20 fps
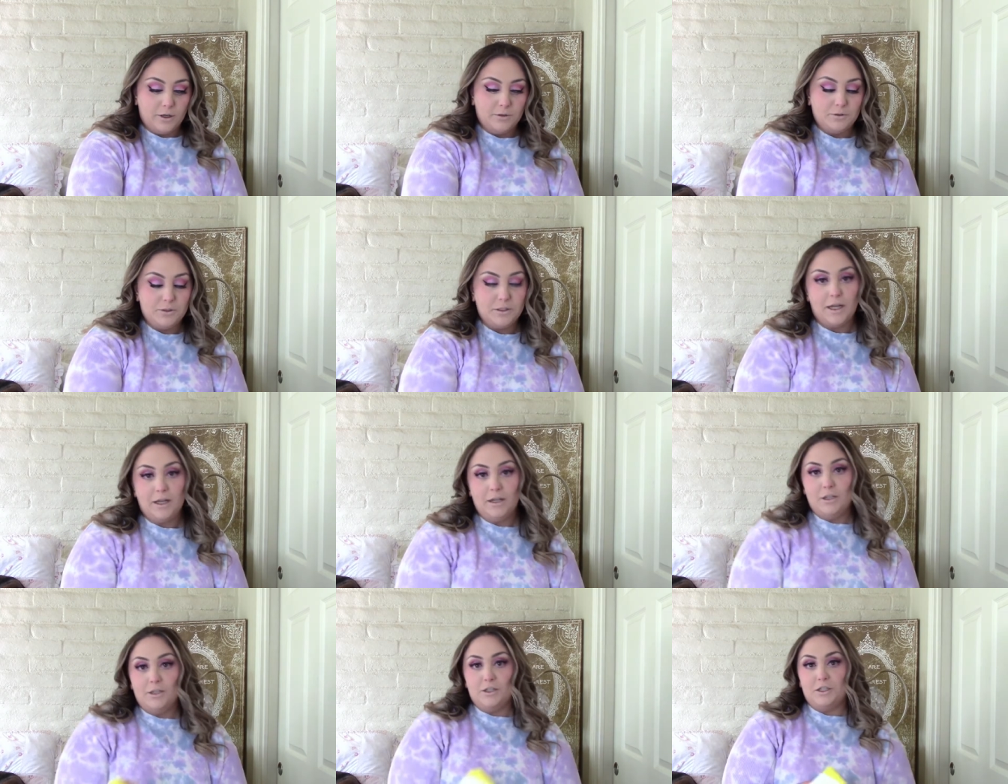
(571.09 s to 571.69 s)
It was
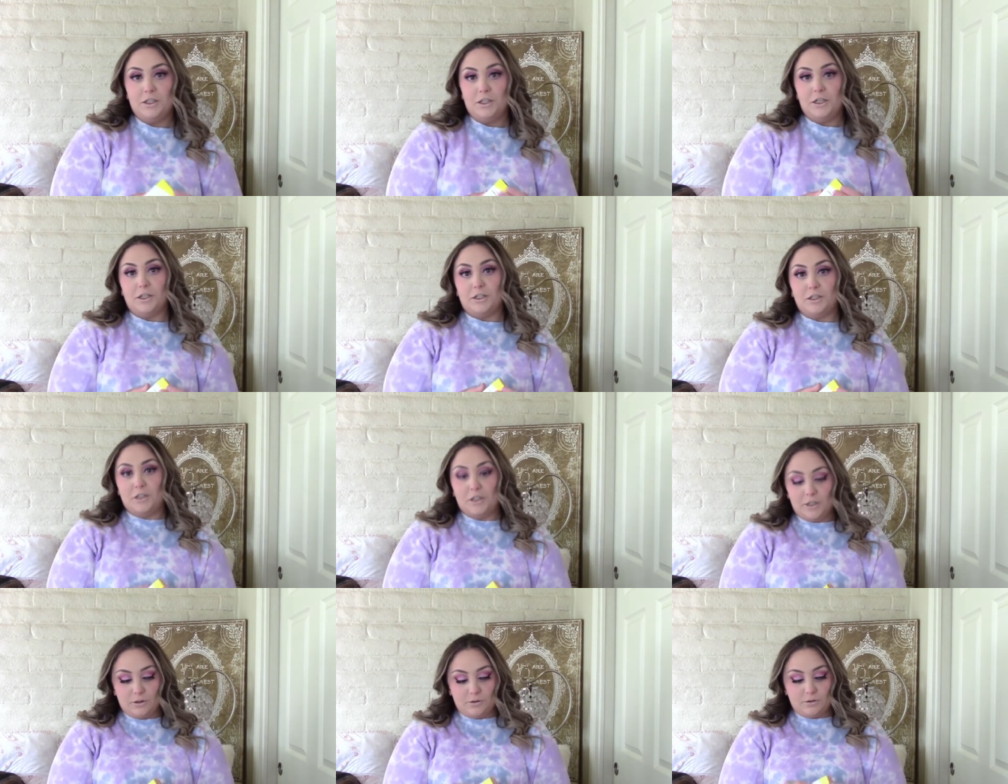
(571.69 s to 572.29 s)
kind of just an
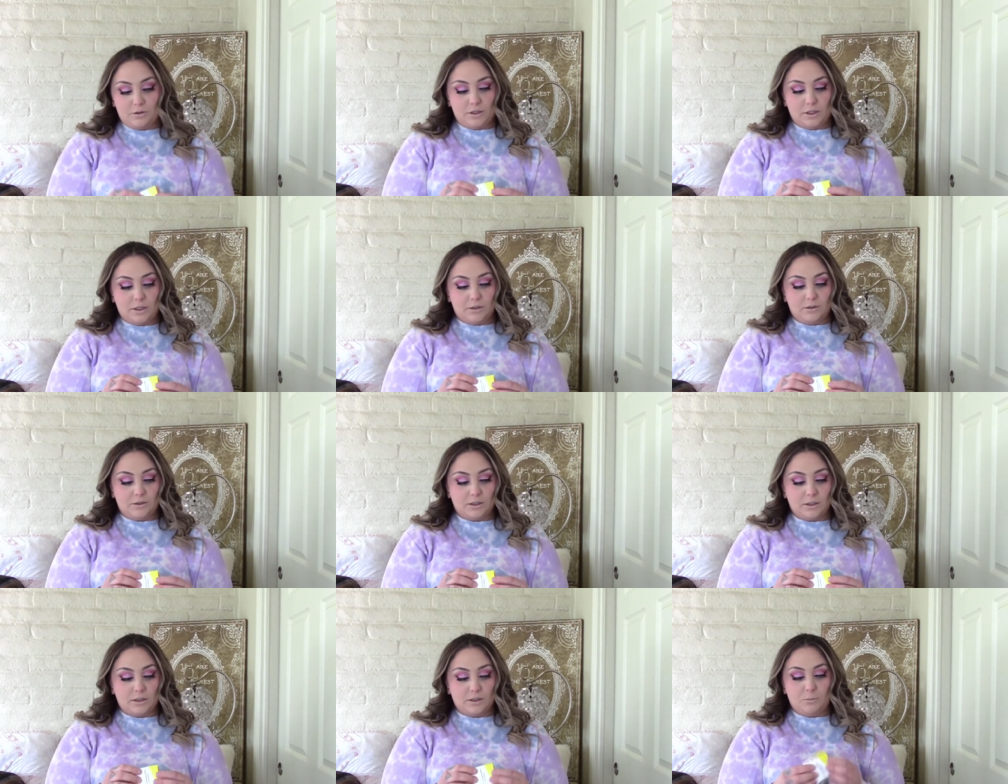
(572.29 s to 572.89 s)
excuse to
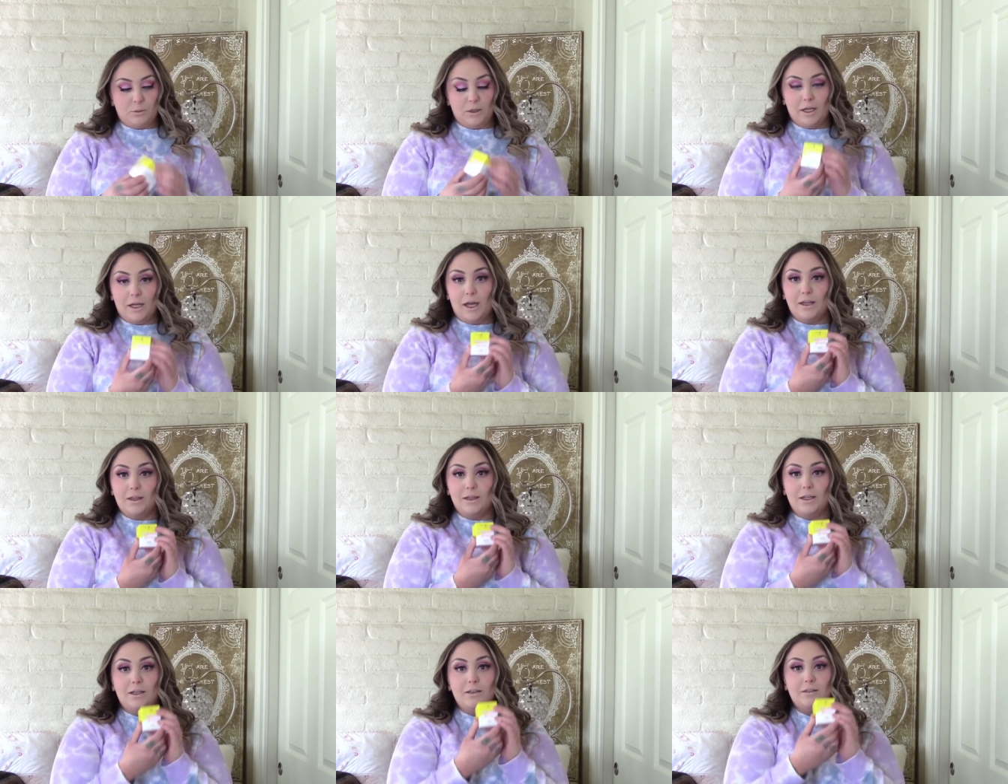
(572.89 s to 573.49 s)
use this, but I
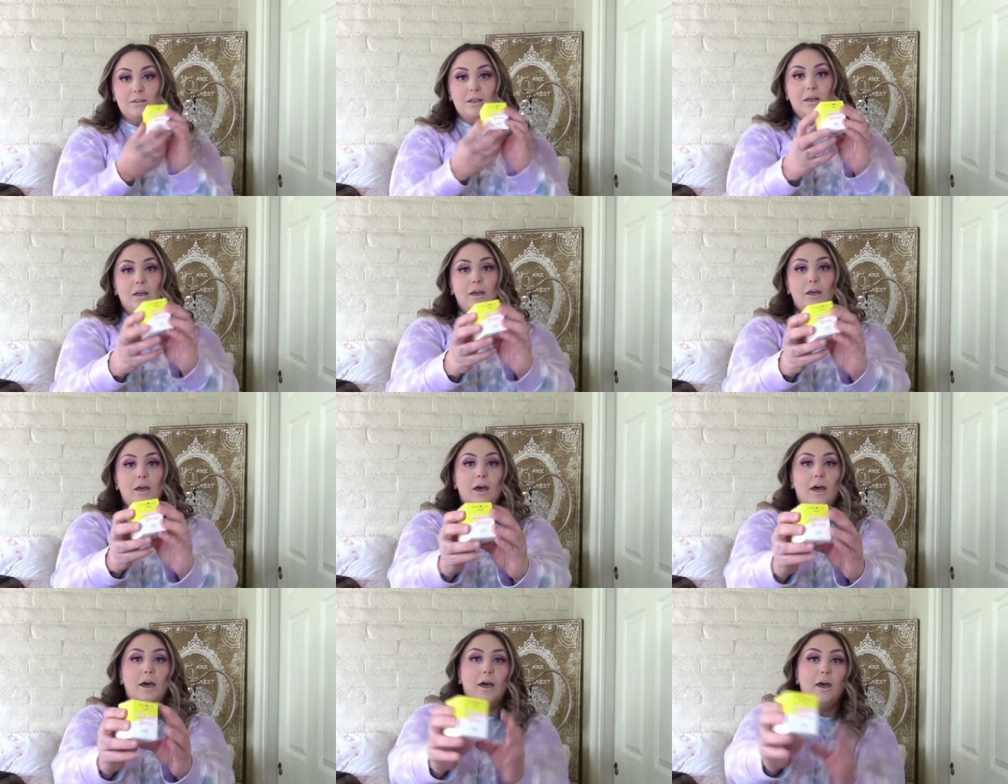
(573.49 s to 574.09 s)
got this
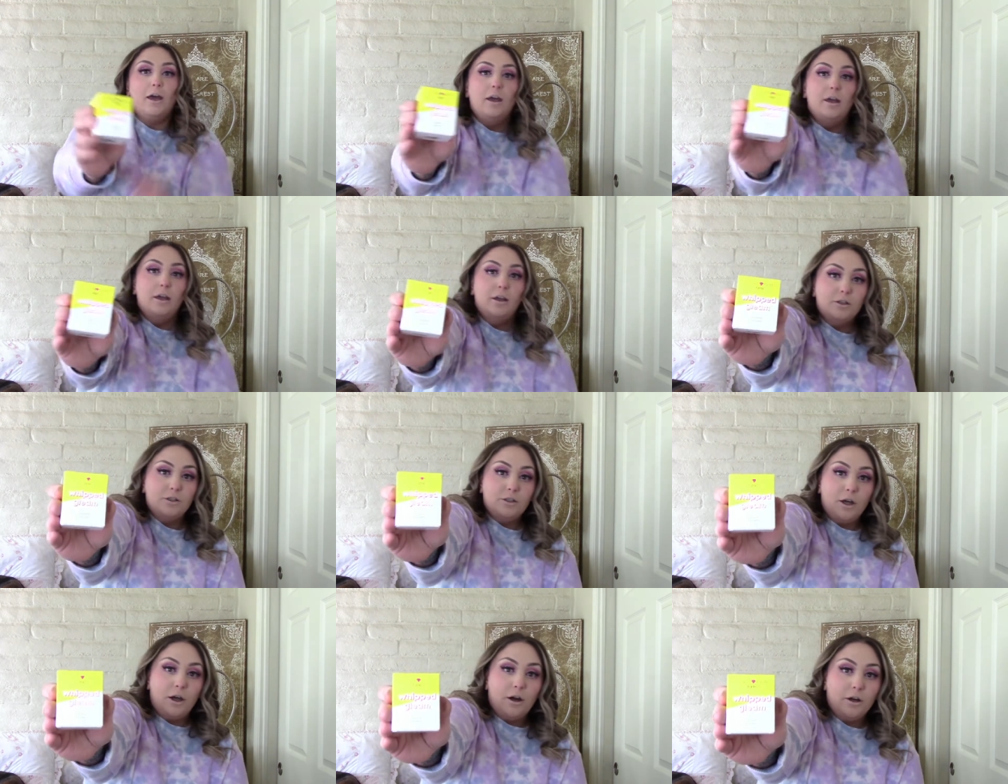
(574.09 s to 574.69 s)

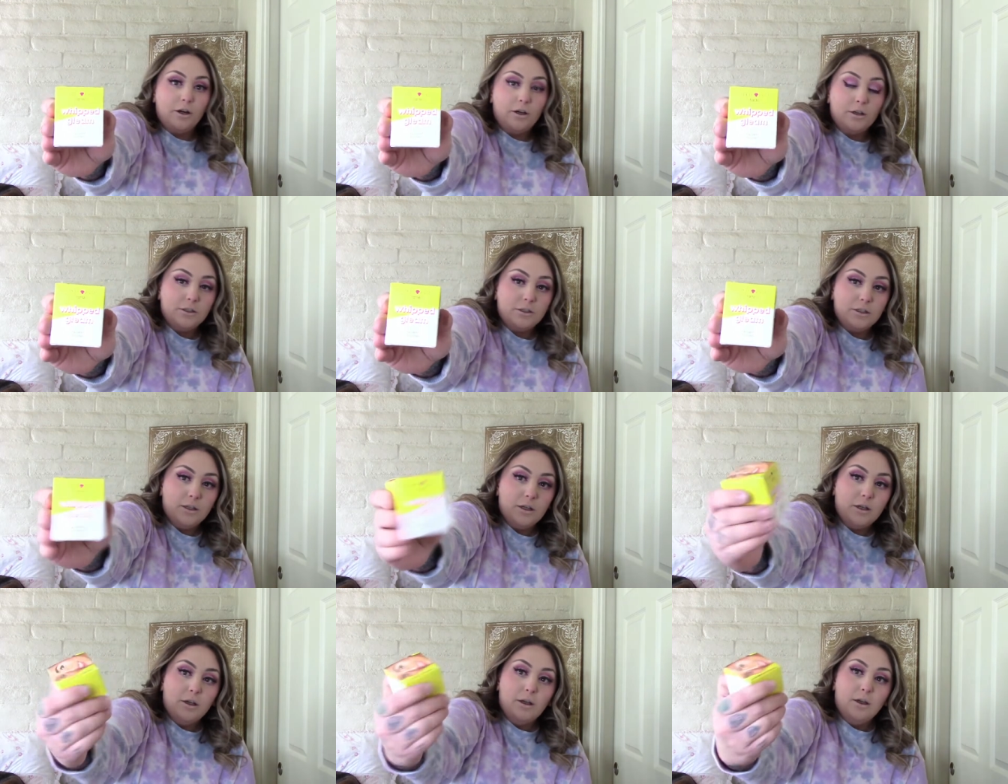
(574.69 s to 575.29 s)
Tarte
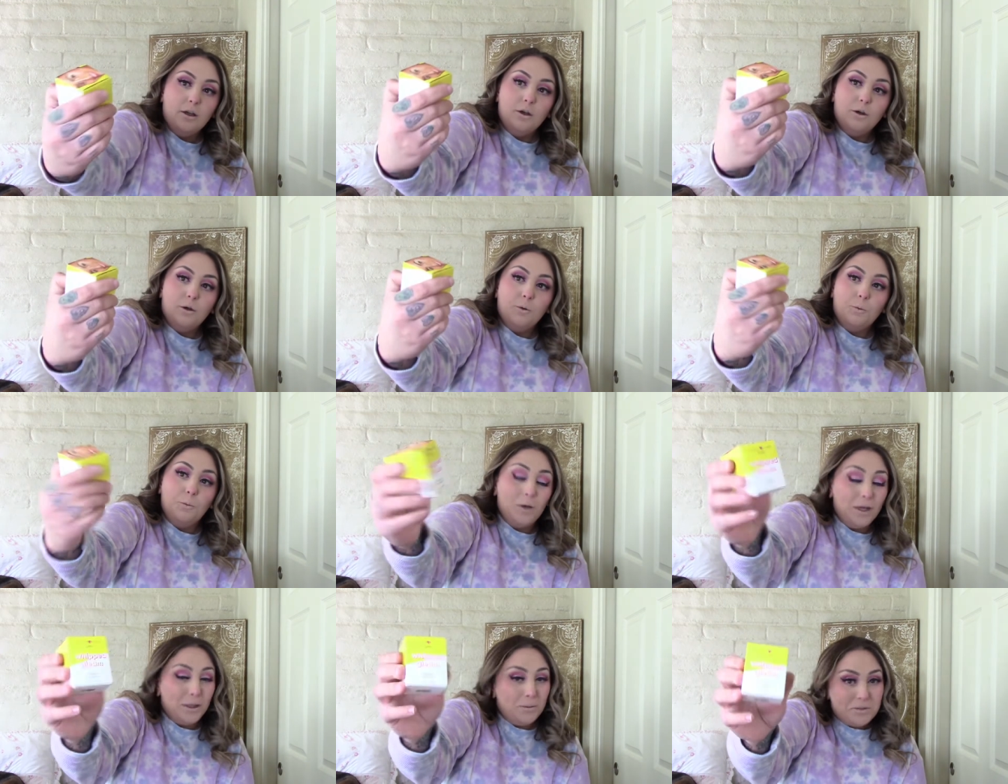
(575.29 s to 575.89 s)

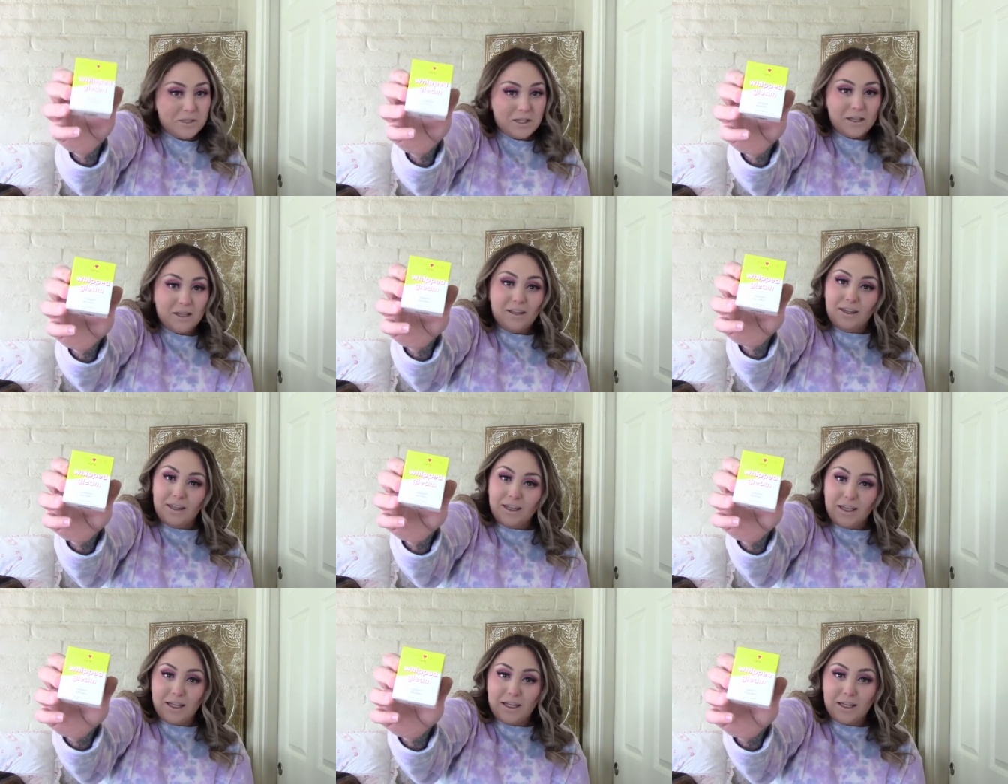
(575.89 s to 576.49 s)
Whipped
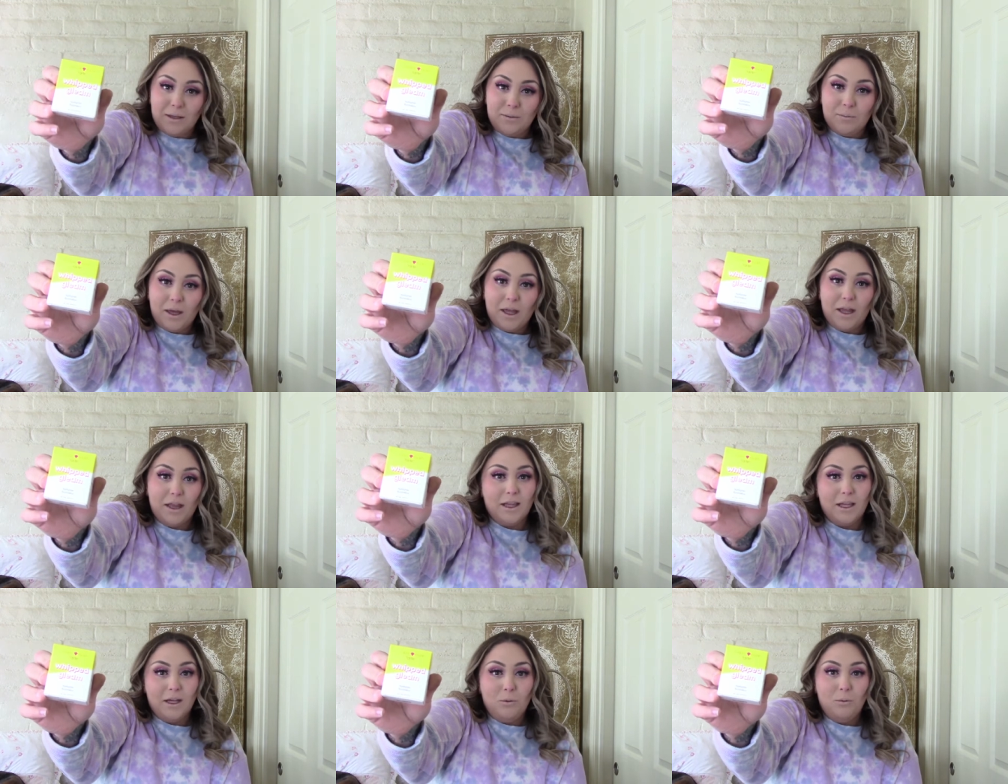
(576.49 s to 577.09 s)
Gleam
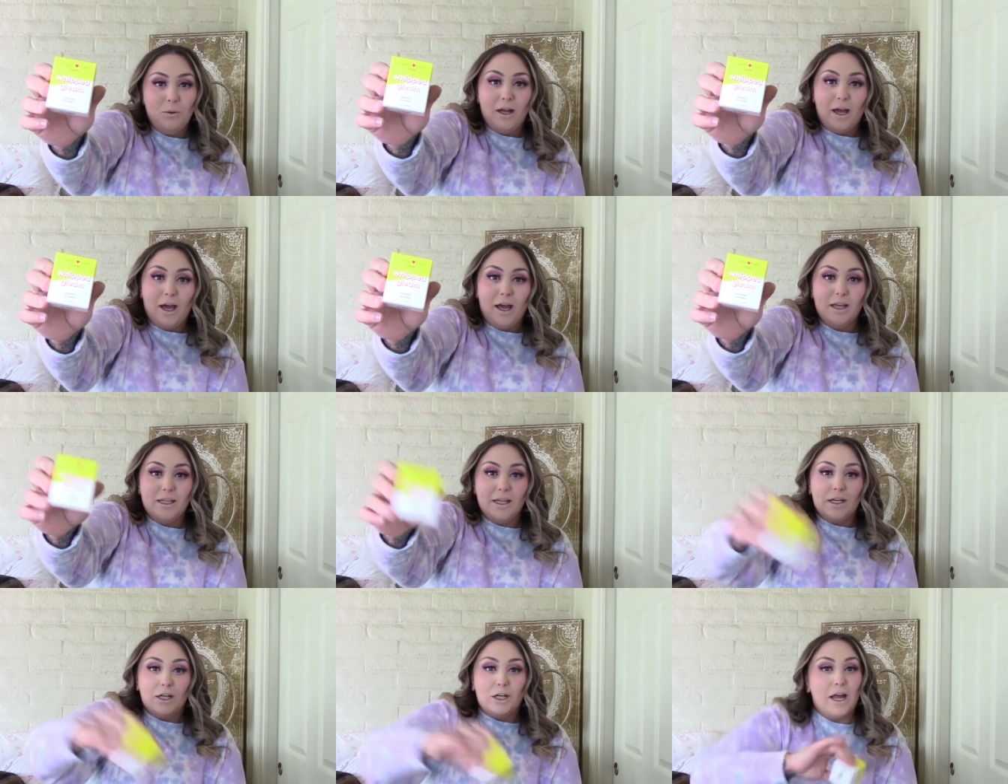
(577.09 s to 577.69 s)
liquid
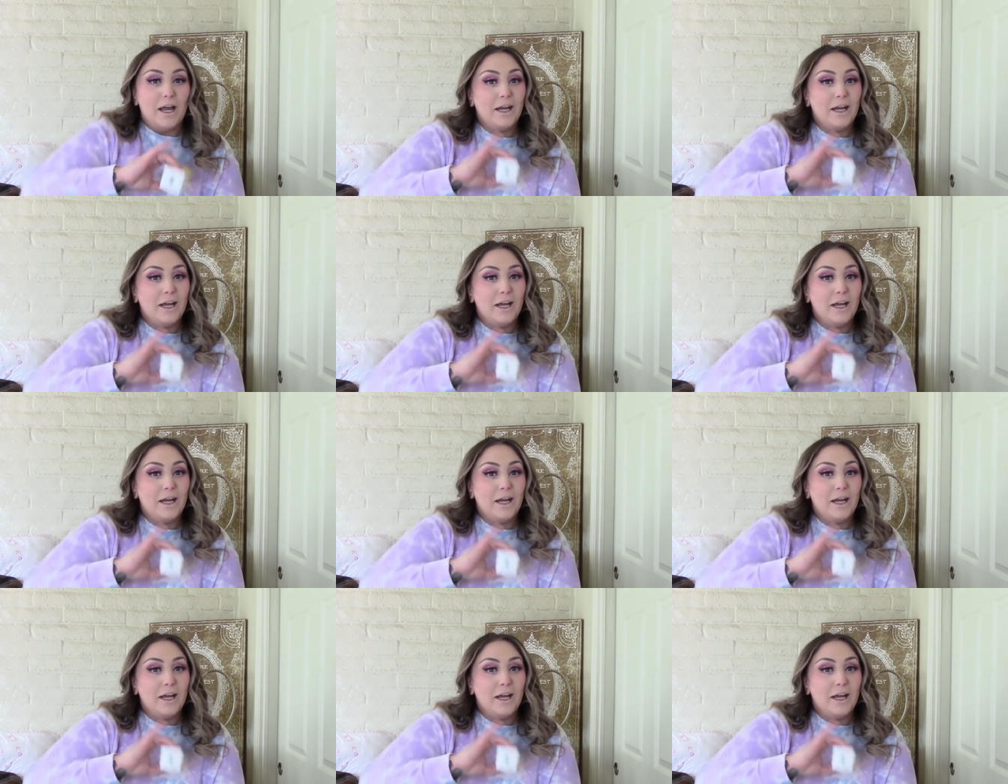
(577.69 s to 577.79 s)
highlighter.